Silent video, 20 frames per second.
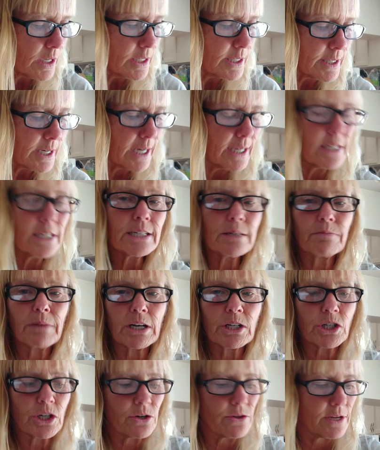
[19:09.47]
Scientists
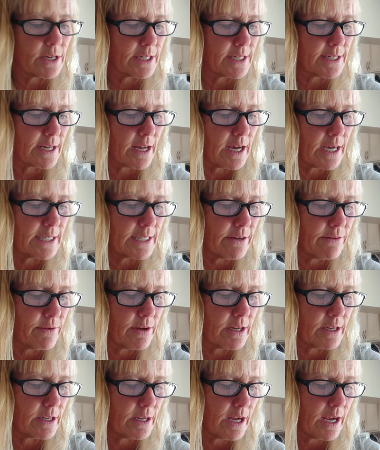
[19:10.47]
measure the size of
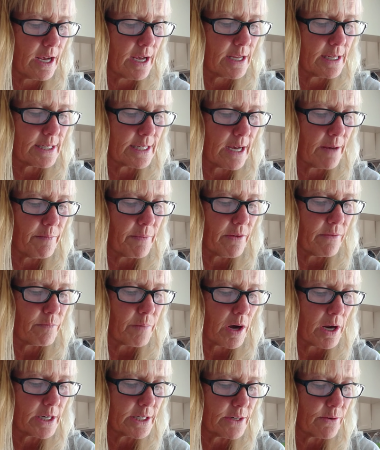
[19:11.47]
and depth
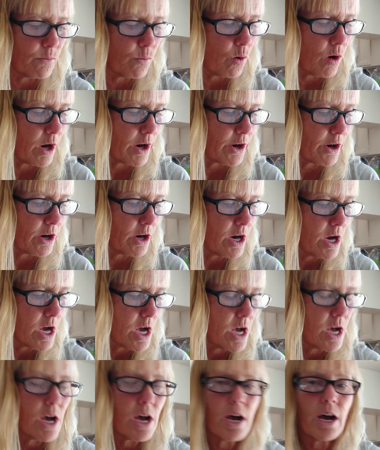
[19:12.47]
of bodies of water
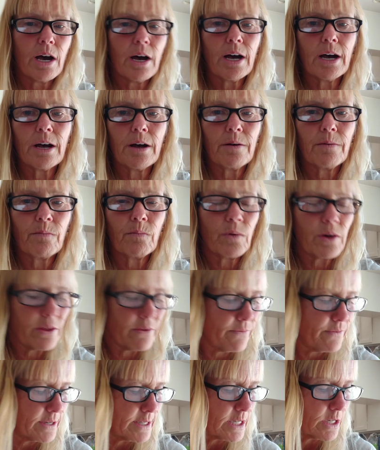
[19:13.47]

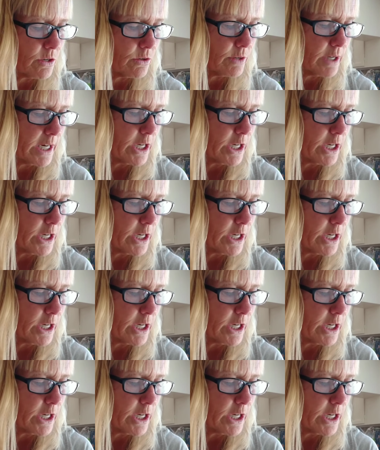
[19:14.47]
with a physical